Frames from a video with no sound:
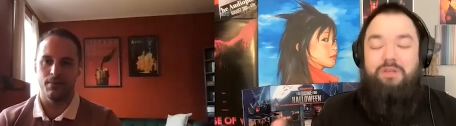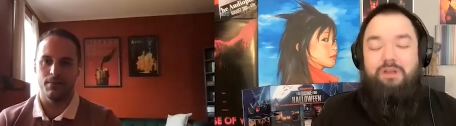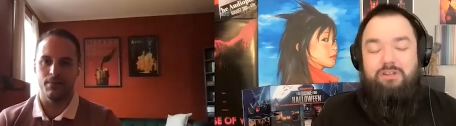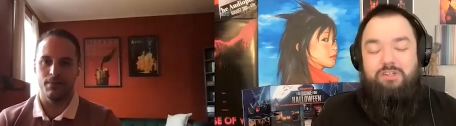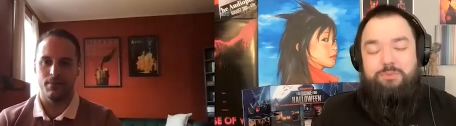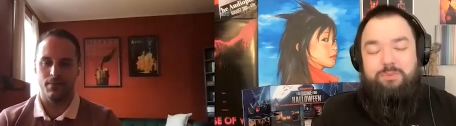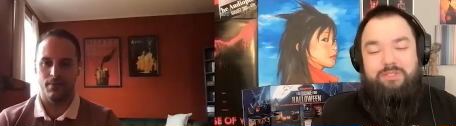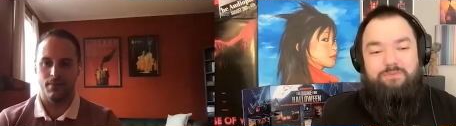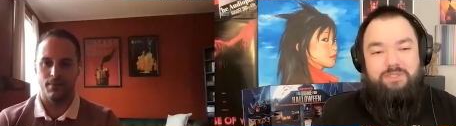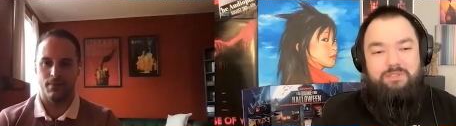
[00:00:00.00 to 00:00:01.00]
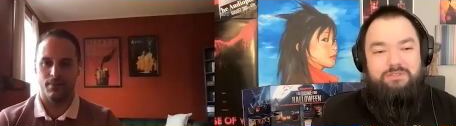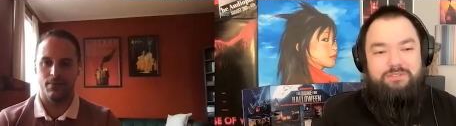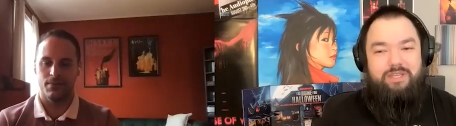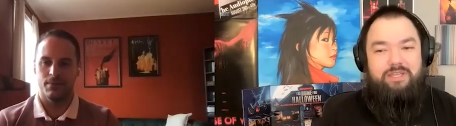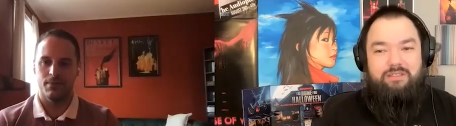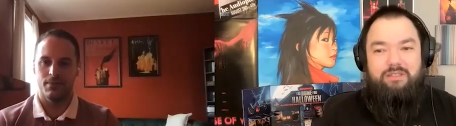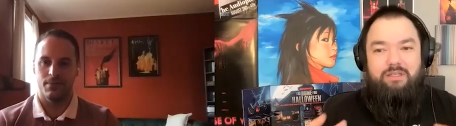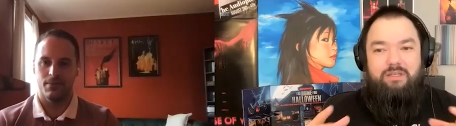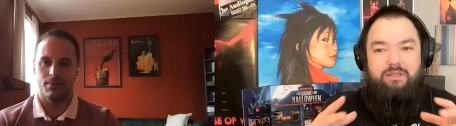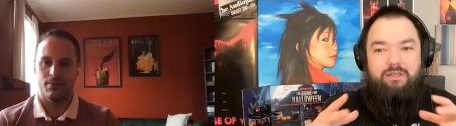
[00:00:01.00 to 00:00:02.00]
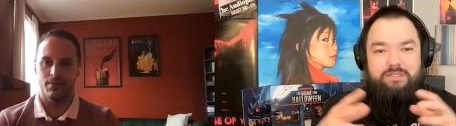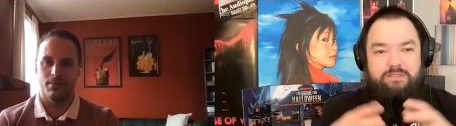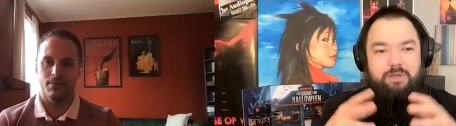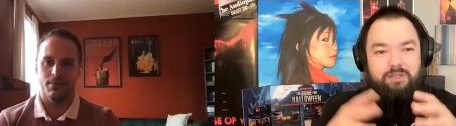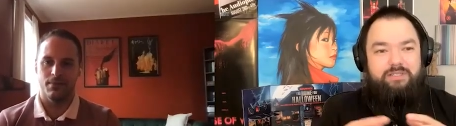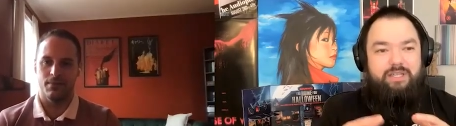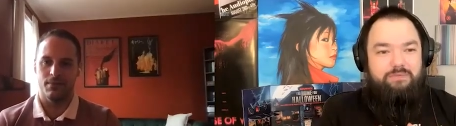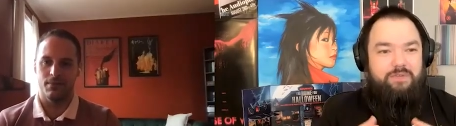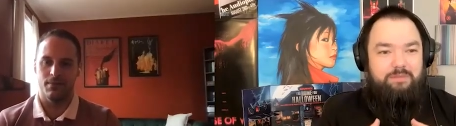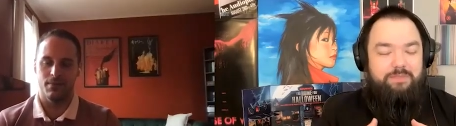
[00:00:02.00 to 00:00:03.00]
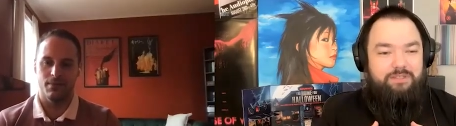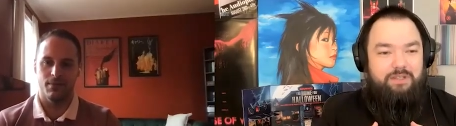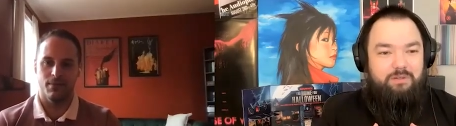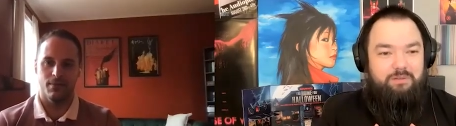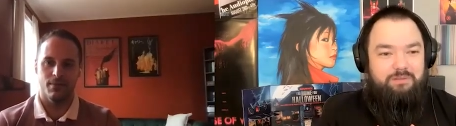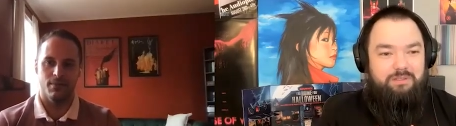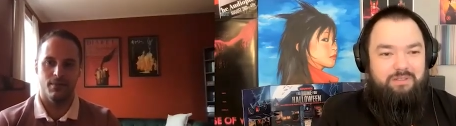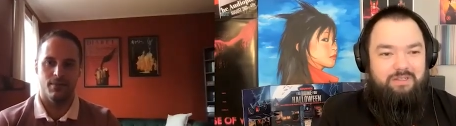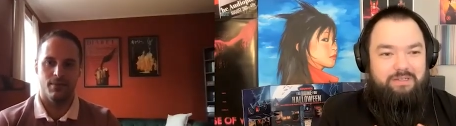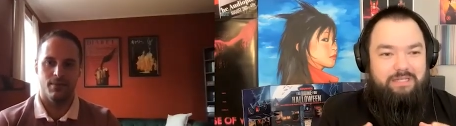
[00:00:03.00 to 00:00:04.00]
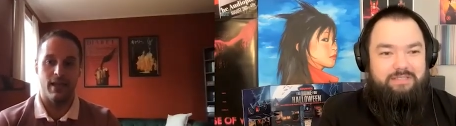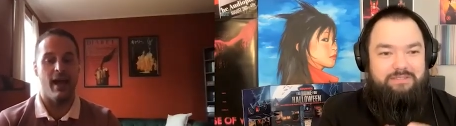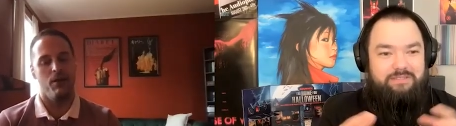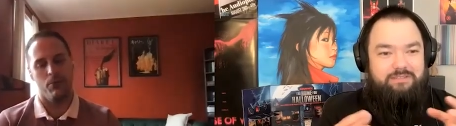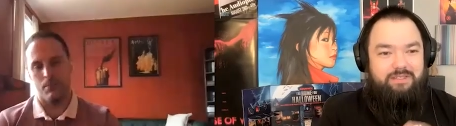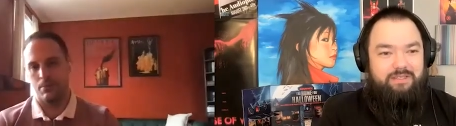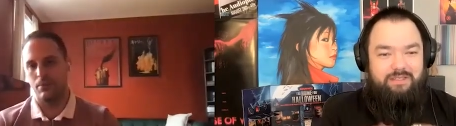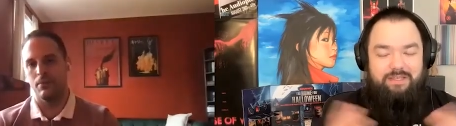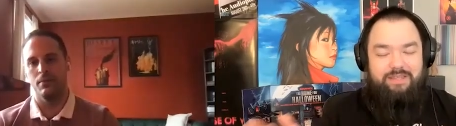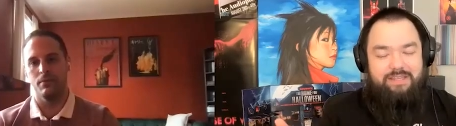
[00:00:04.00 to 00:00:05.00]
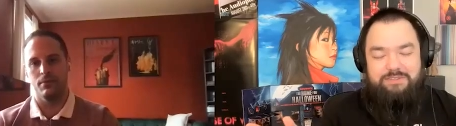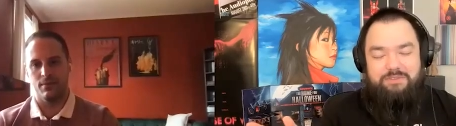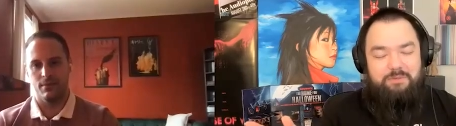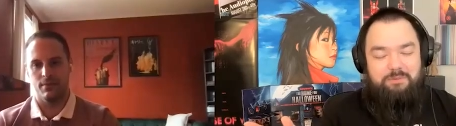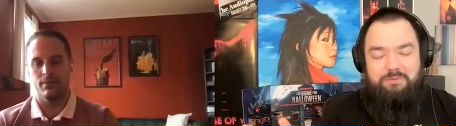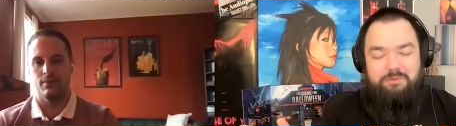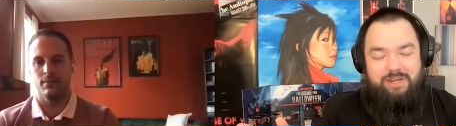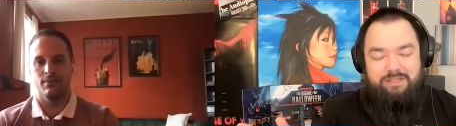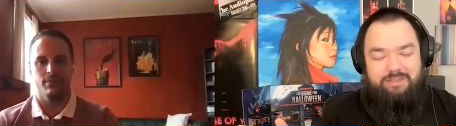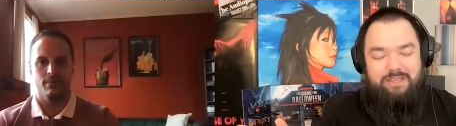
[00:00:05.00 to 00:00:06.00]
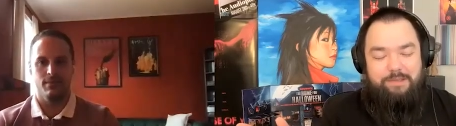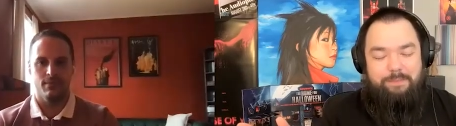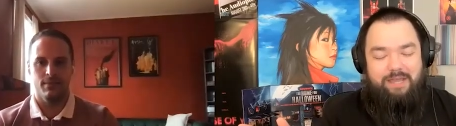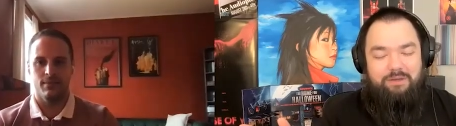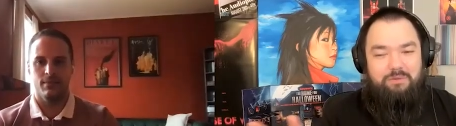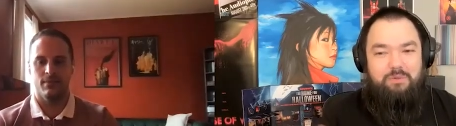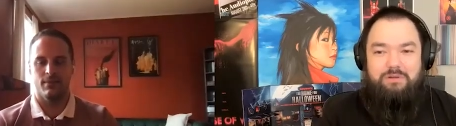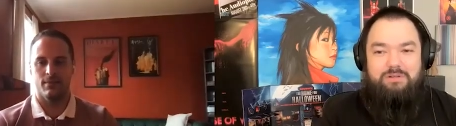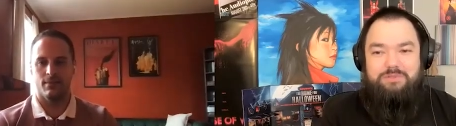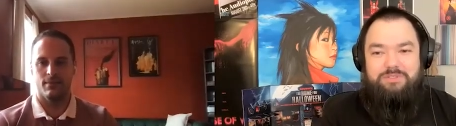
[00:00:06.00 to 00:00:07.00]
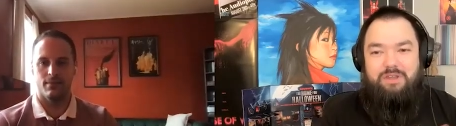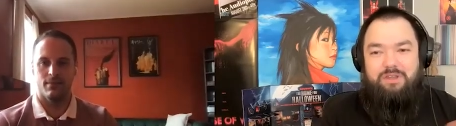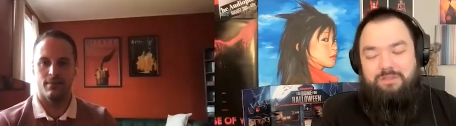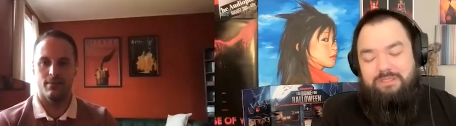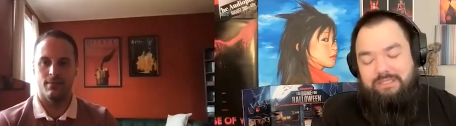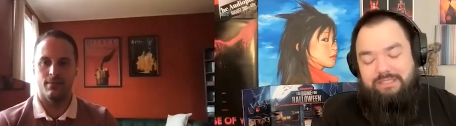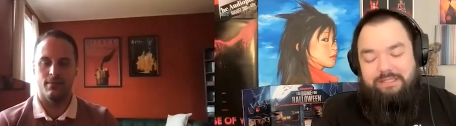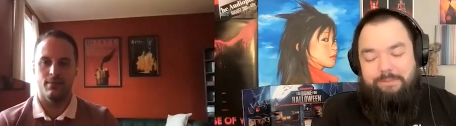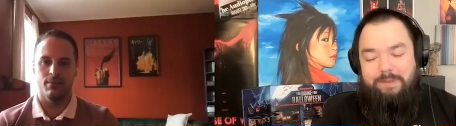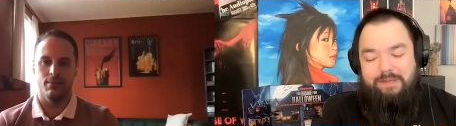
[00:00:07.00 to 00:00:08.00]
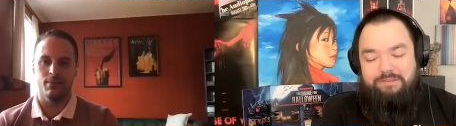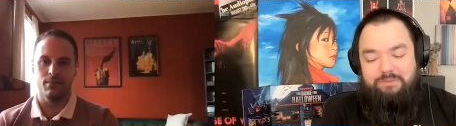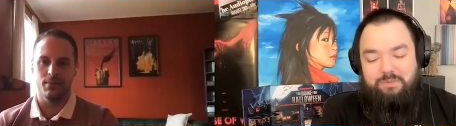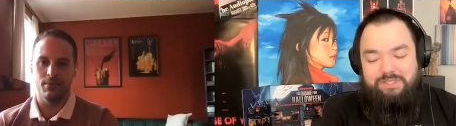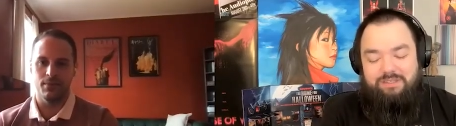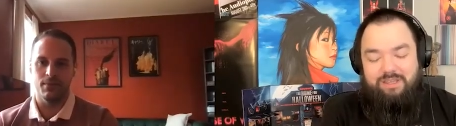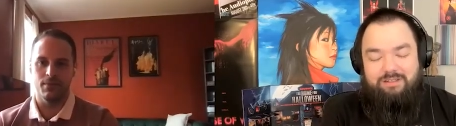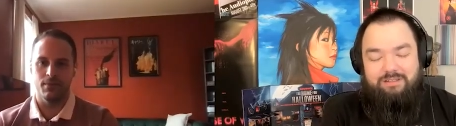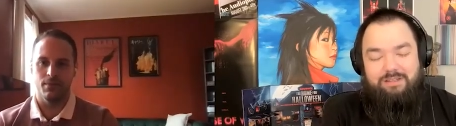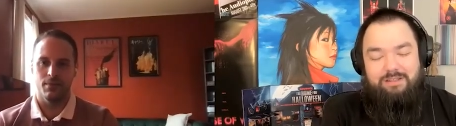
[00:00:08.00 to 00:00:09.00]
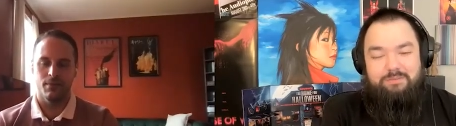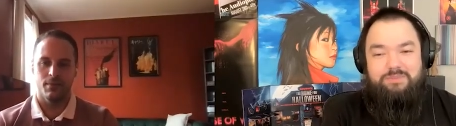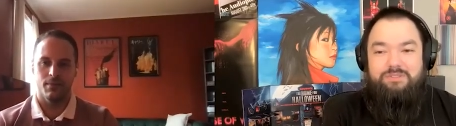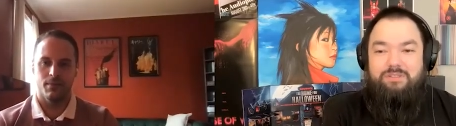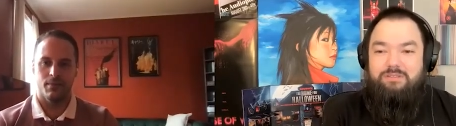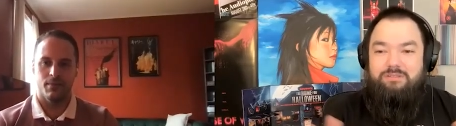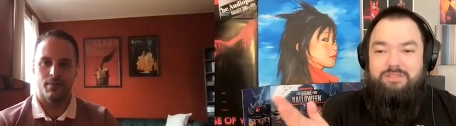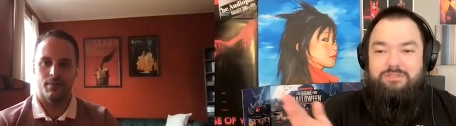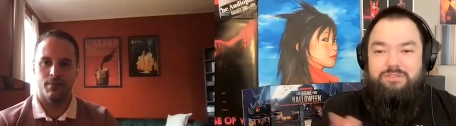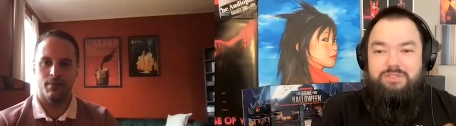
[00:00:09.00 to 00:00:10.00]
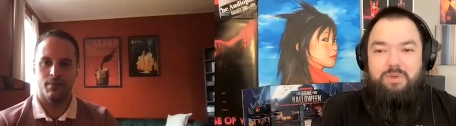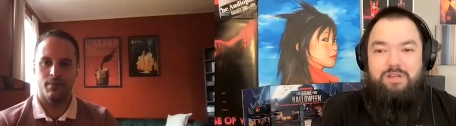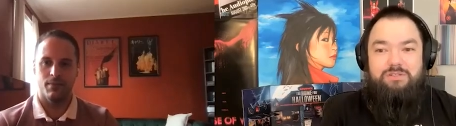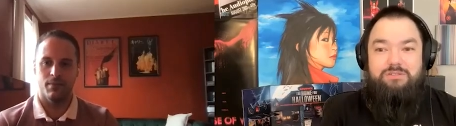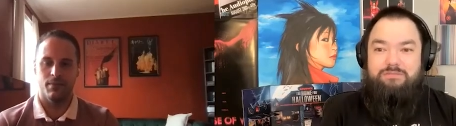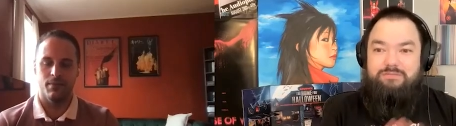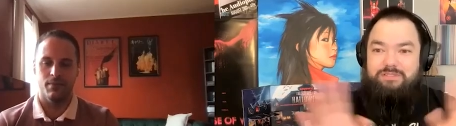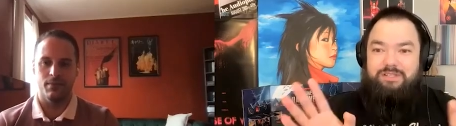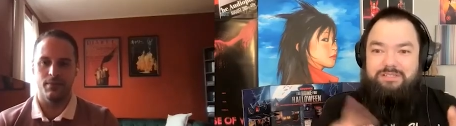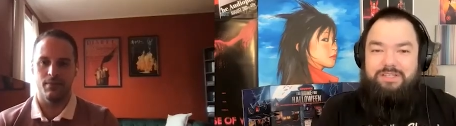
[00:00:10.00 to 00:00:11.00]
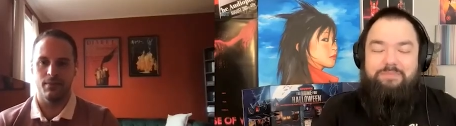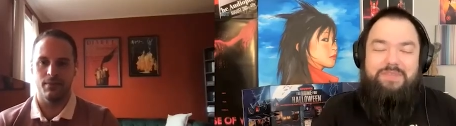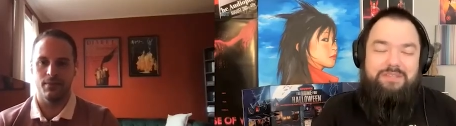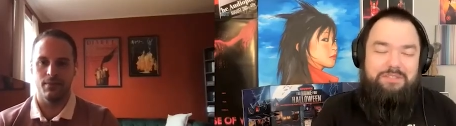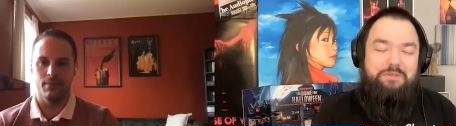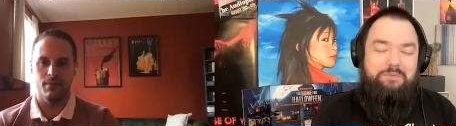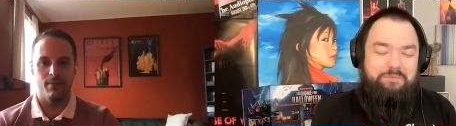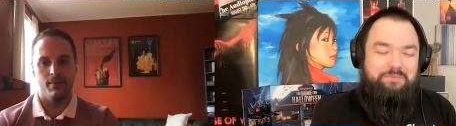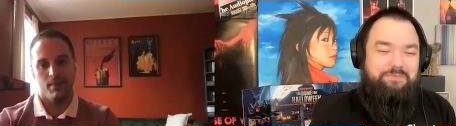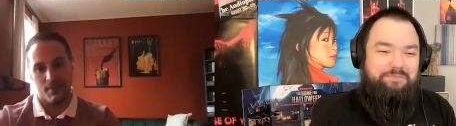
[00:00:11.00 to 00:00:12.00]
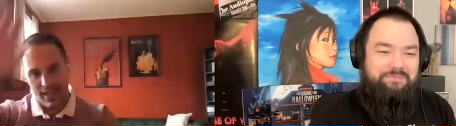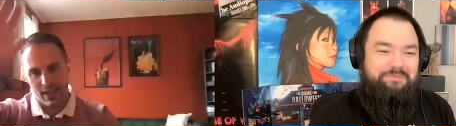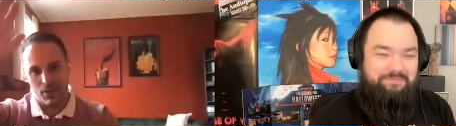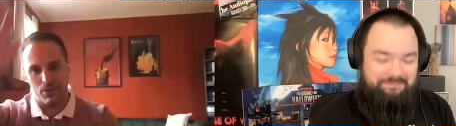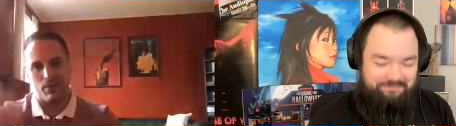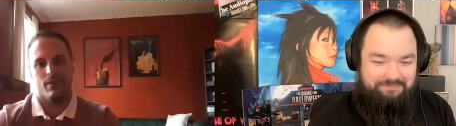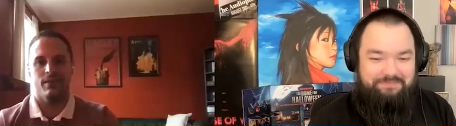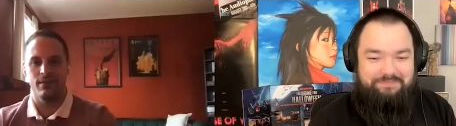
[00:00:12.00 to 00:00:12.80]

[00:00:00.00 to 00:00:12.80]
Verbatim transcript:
Speaker 1: large, but it feels like a small tight family though. It's, yeah. And that's the great thing about horror. So, but with that, um, to the listeners and watchers, till next time, thank you. Thank you.